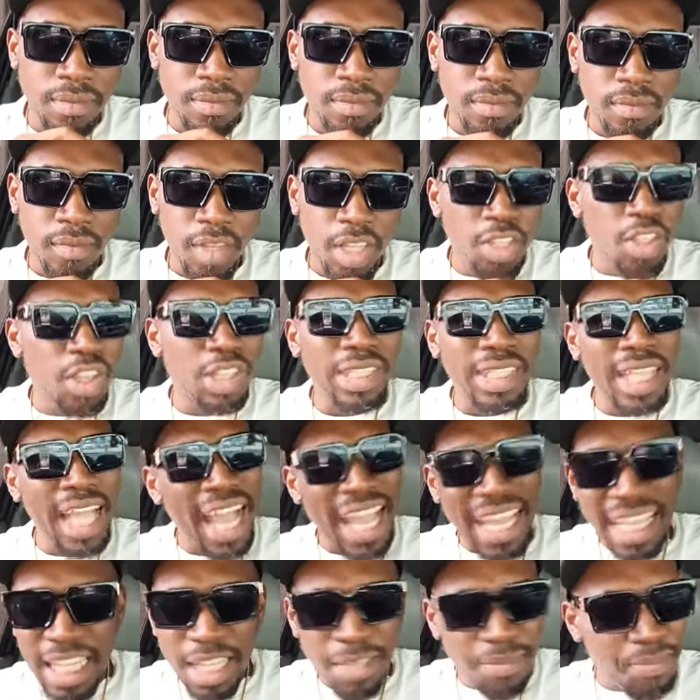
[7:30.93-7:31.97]
No
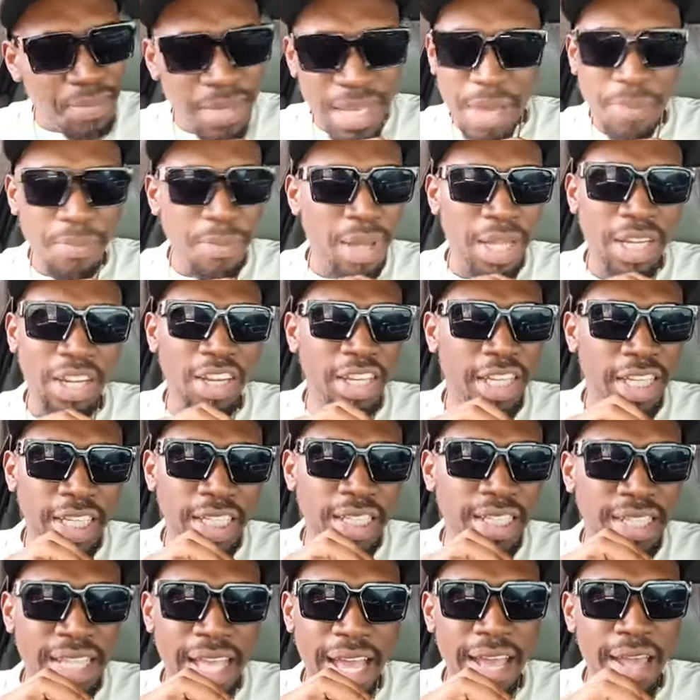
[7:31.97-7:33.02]
toilet paper no in
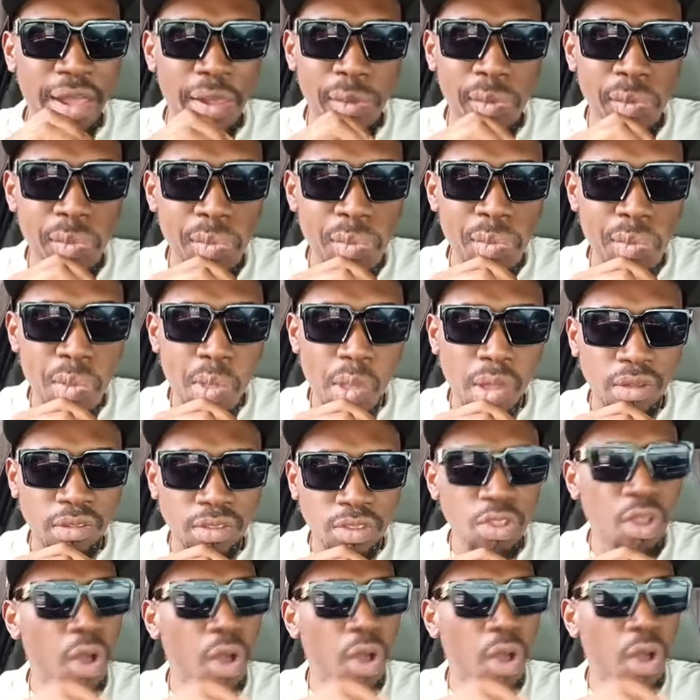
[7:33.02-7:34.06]
there, no
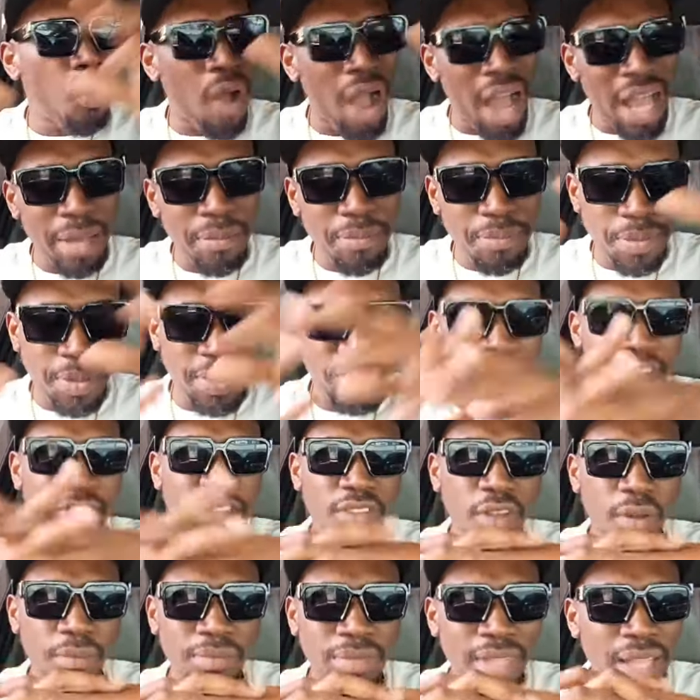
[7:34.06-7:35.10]
wipes, the
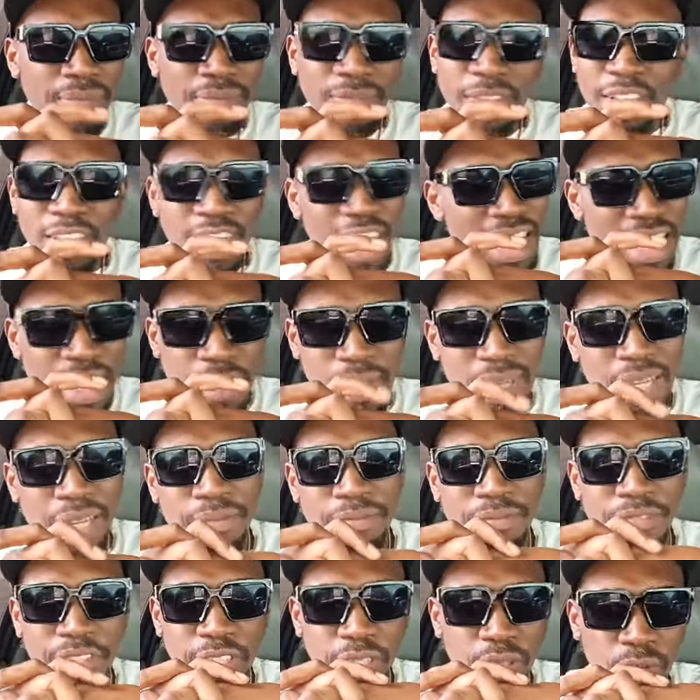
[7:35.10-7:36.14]
something them not there with them
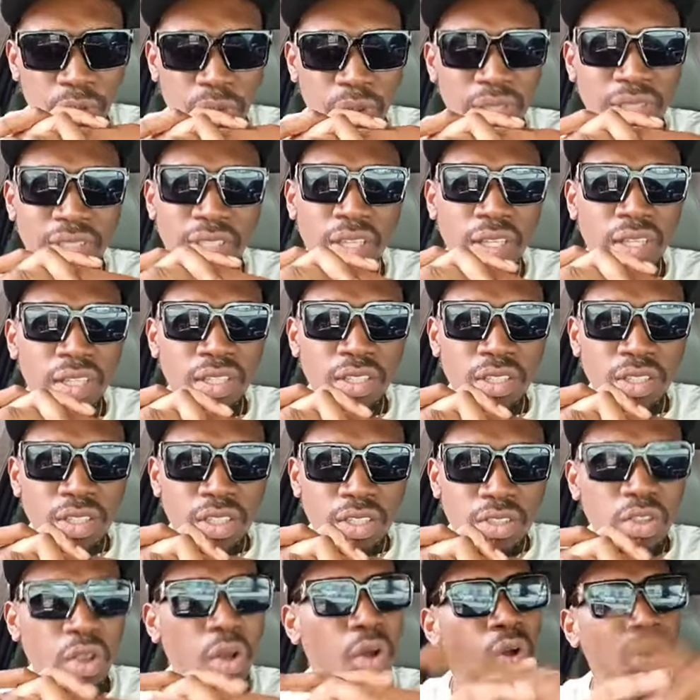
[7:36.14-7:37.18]
for you.
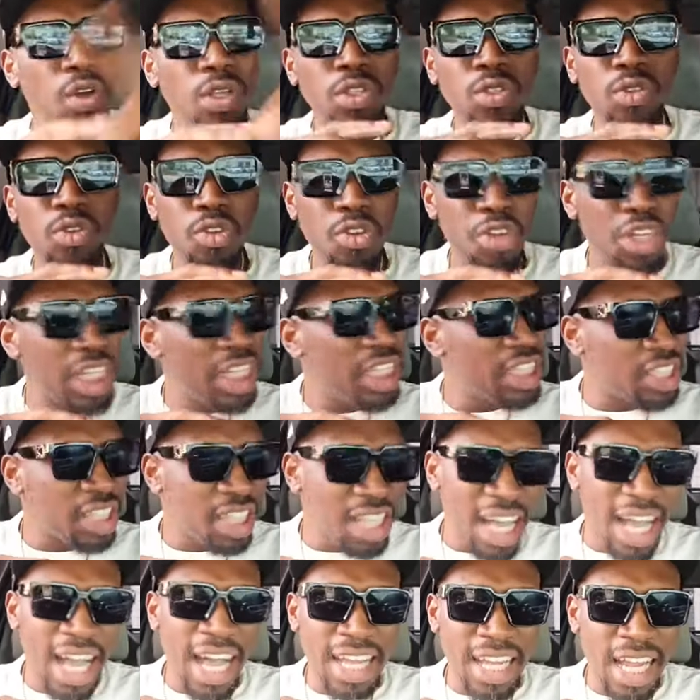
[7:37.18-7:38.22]
So how you reach
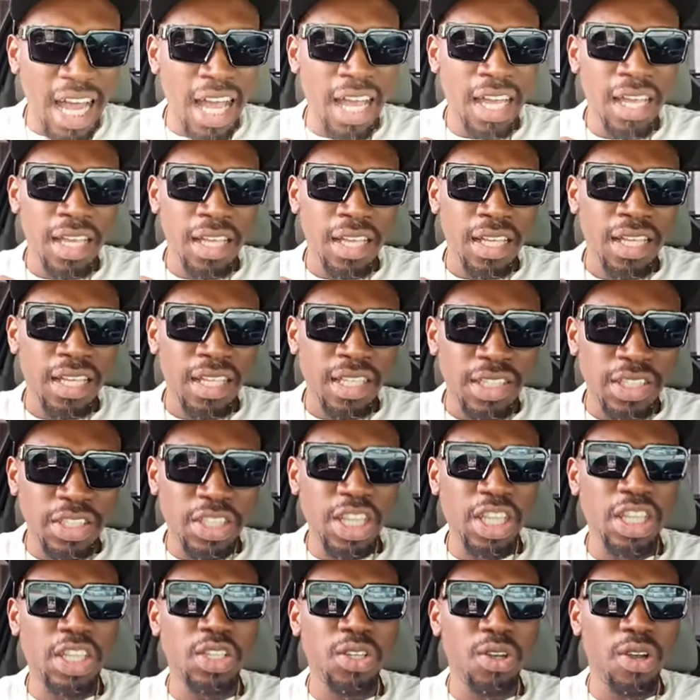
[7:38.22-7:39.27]
Ghana
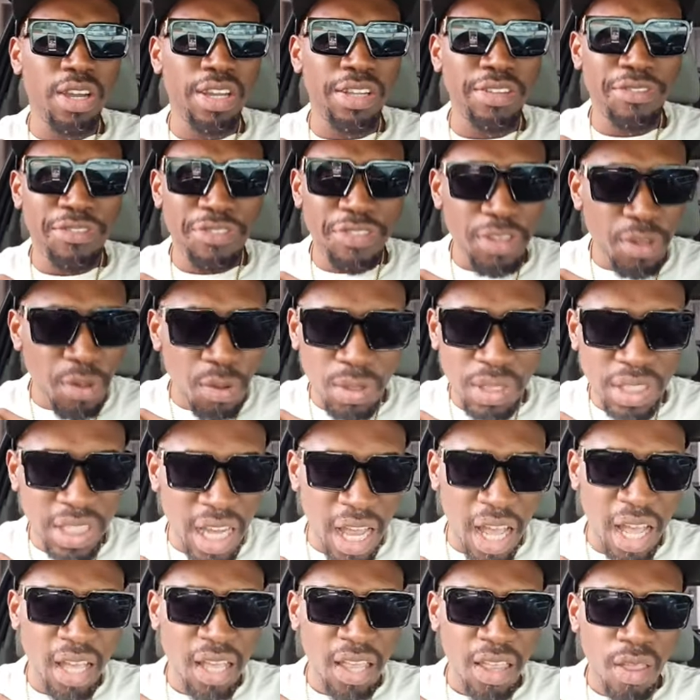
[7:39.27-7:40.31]
securing
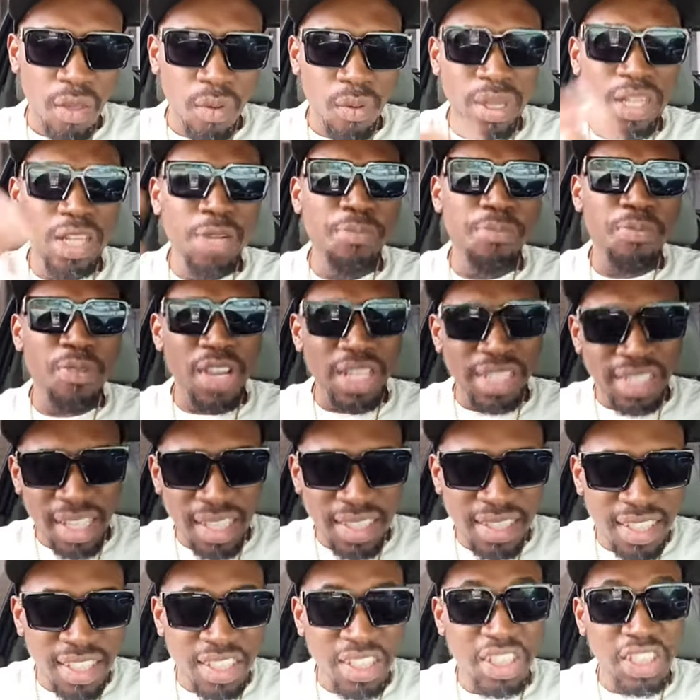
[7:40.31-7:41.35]
future when the
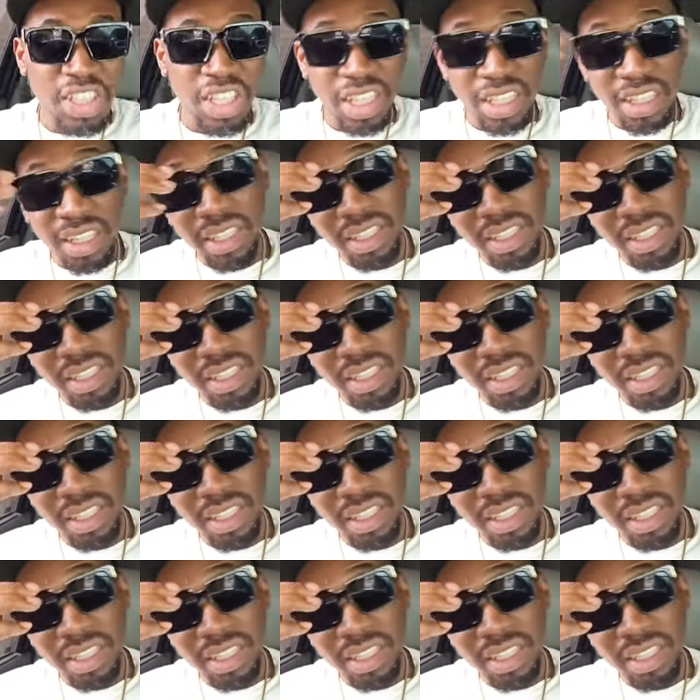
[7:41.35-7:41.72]
present is shit?